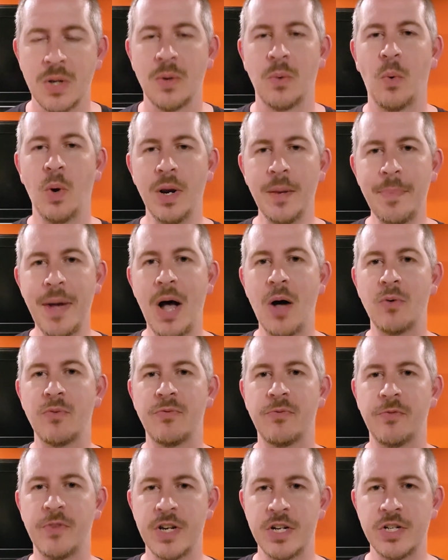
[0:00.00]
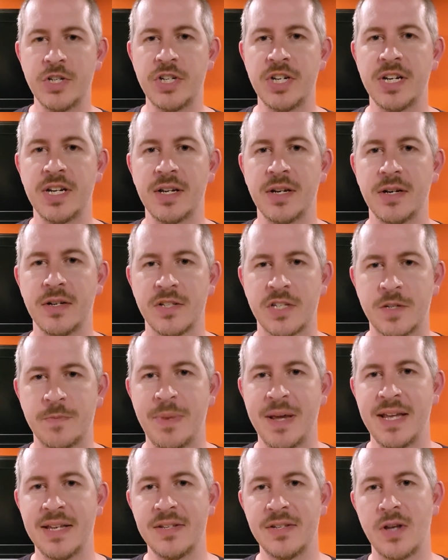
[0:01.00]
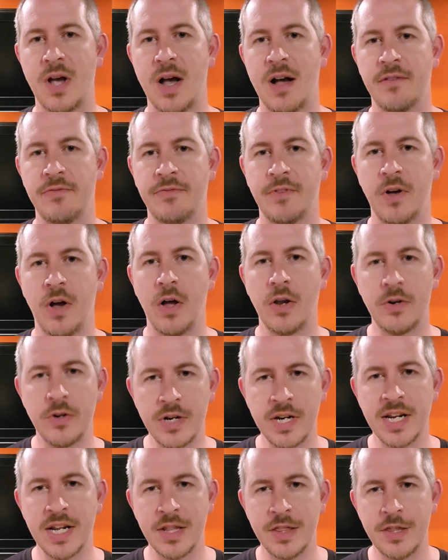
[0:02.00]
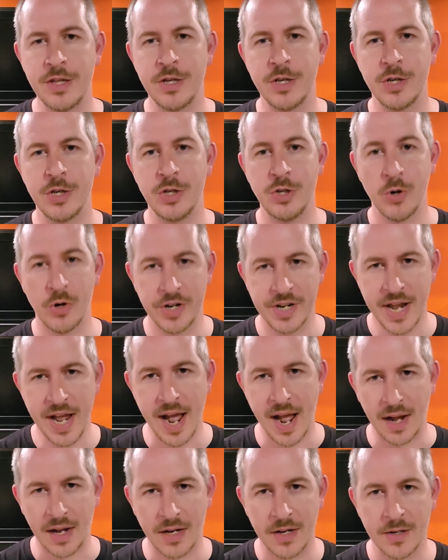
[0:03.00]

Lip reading: What about finishing a space off underneath your deck?